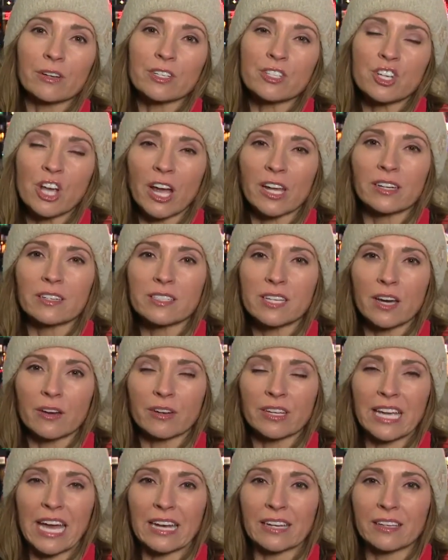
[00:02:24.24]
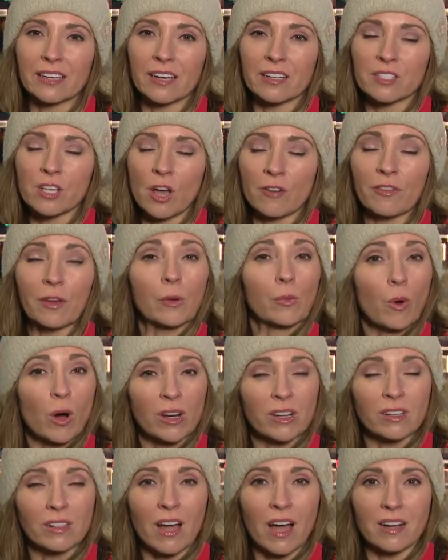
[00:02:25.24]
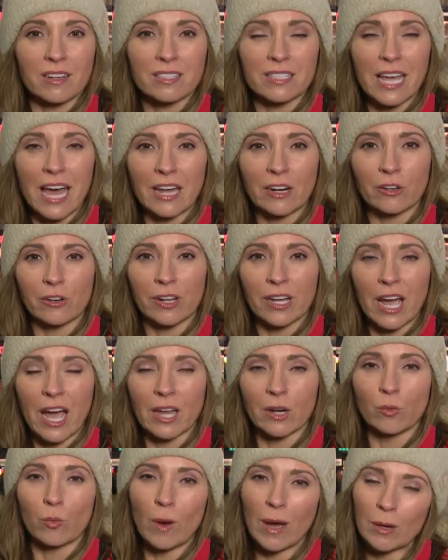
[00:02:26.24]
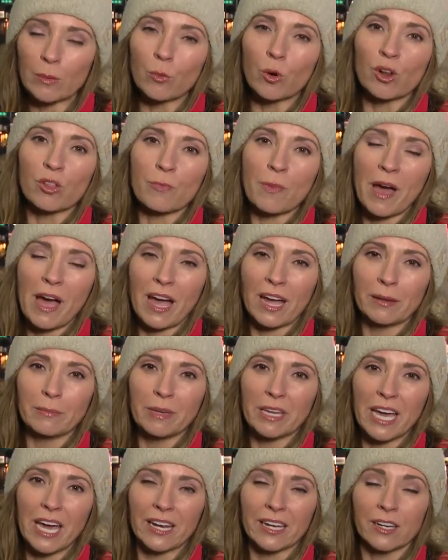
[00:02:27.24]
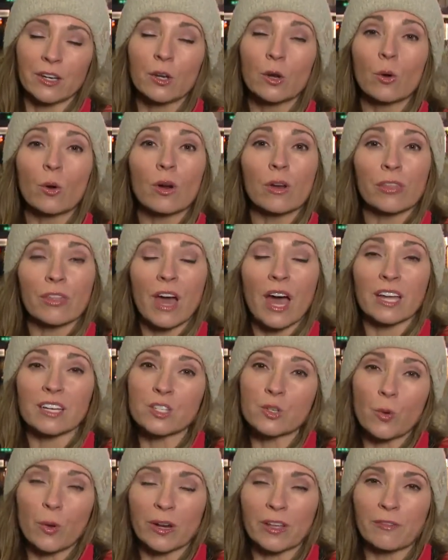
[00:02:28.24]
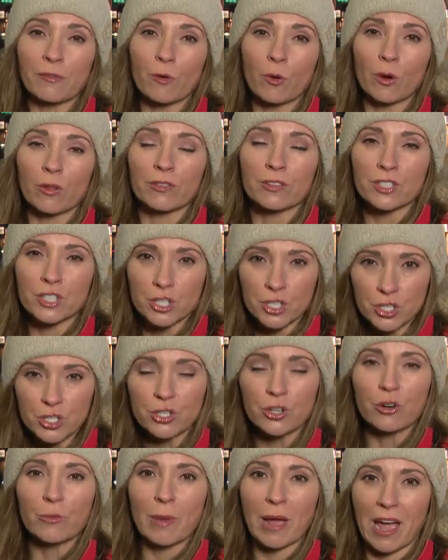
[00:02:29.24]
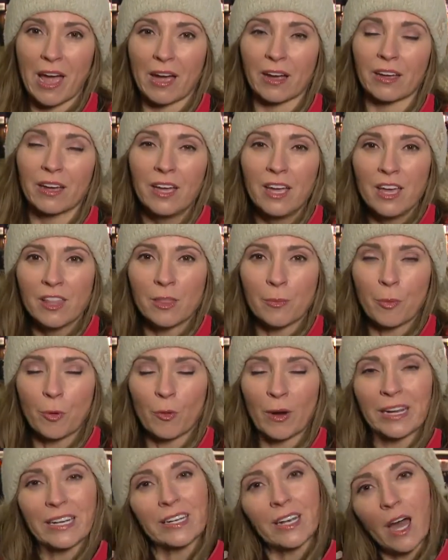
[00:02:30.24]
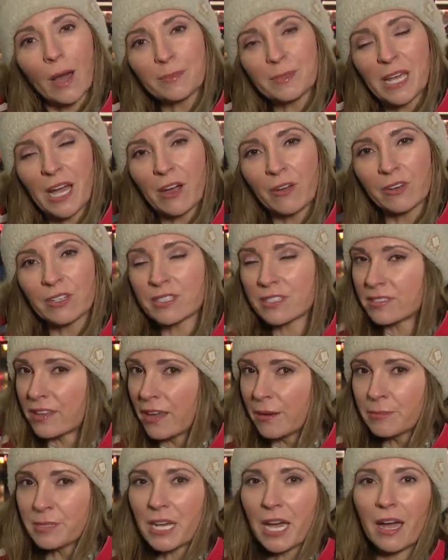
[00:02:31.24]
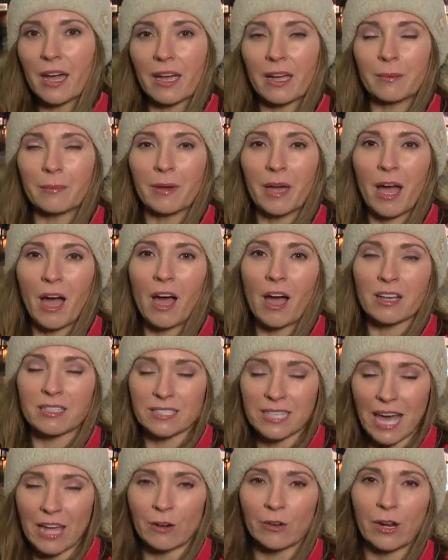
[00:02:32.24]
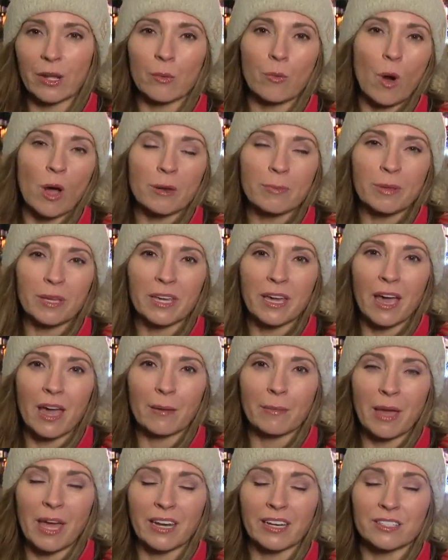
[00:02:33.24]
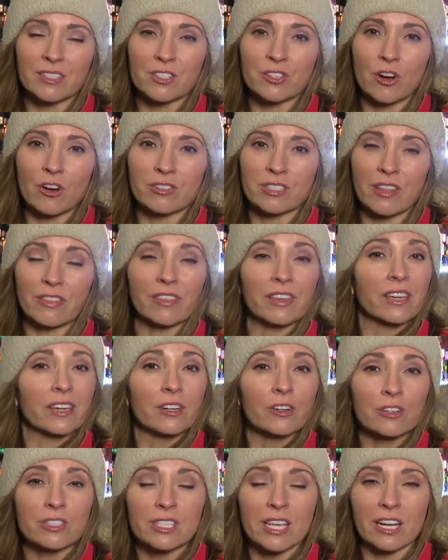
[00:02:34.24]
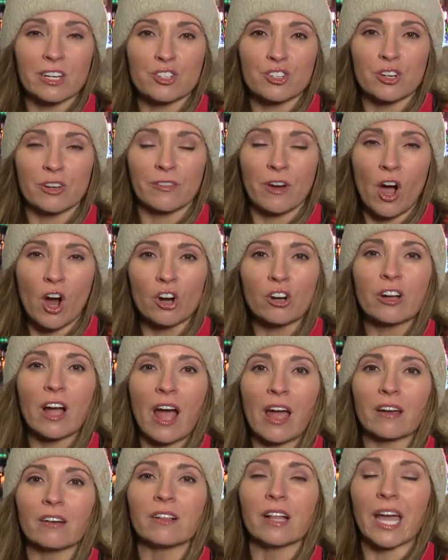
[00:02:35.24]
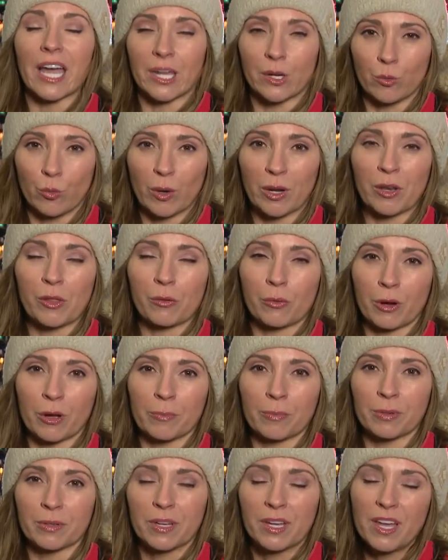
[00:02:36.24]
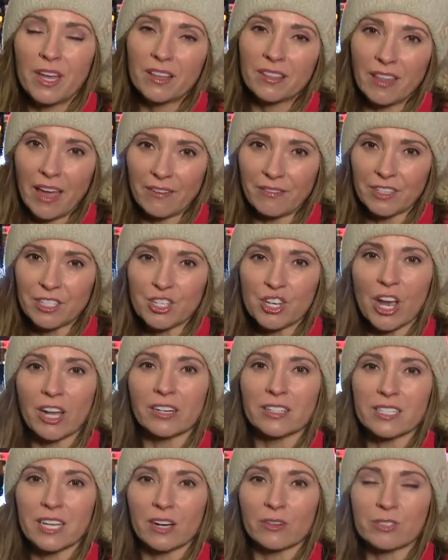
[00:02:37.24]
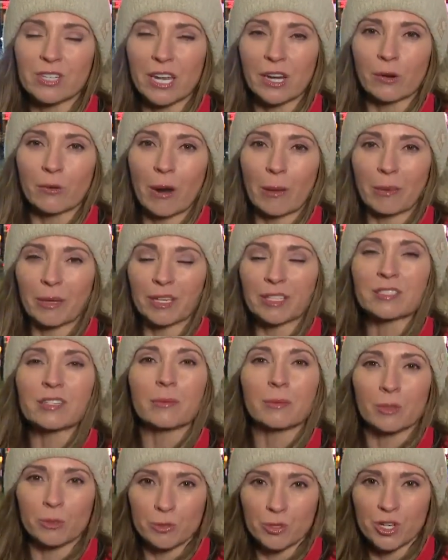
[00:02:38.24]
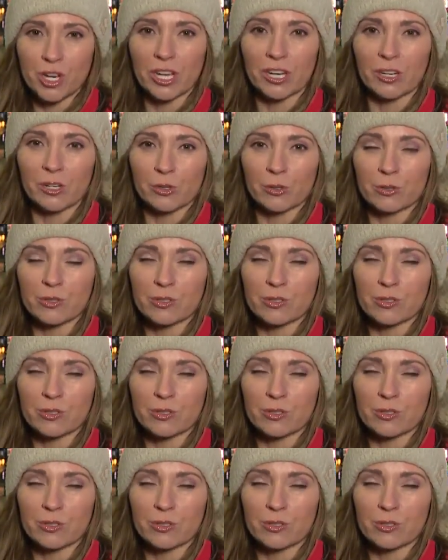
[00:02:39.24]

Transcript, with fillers: in Chinatown again kicks off at 1 o'clock Saturday on Wentworth behind me, heading north on 24th to Cermak. The parade in Uptown, same time, uh, Saturday 1 p.m., and it starts at the intersection of Argyle and Winthrop. Live in Chinatown, Dana Rebik, WGN News.